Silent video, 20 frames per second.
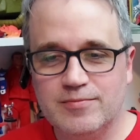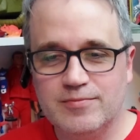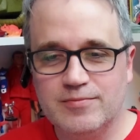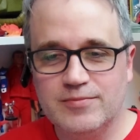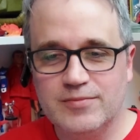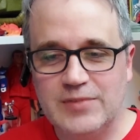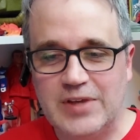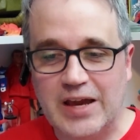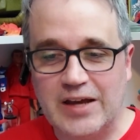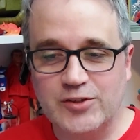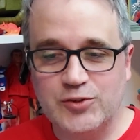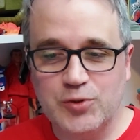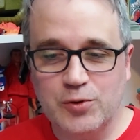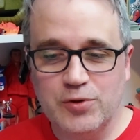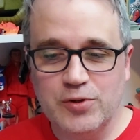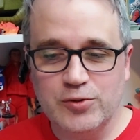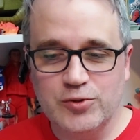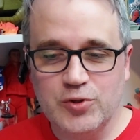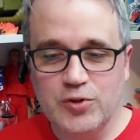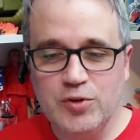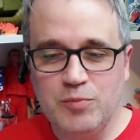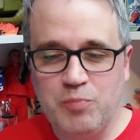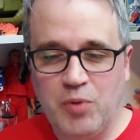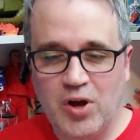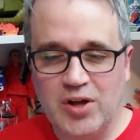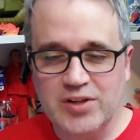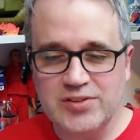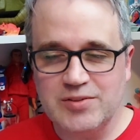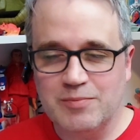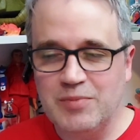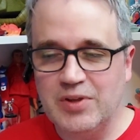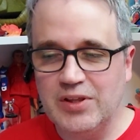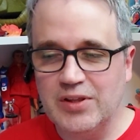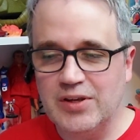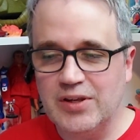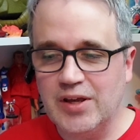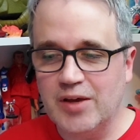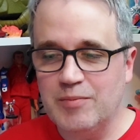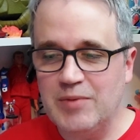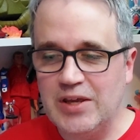Yeah, so there's a good
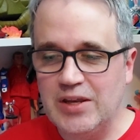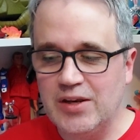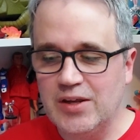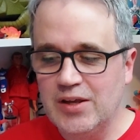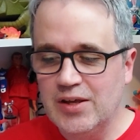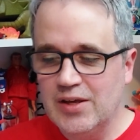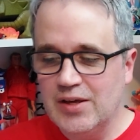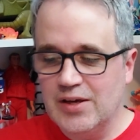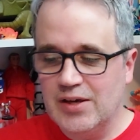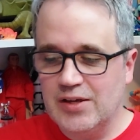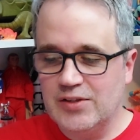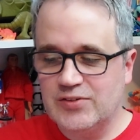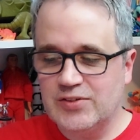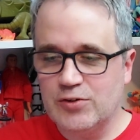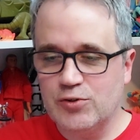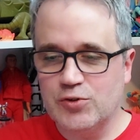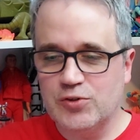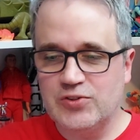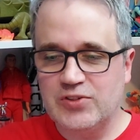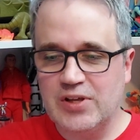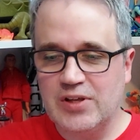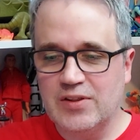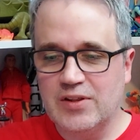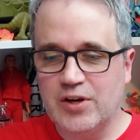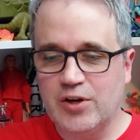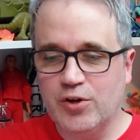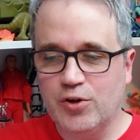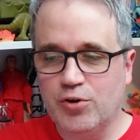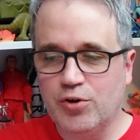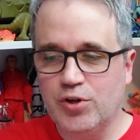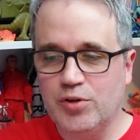possibility. I mean, it's interesting that it could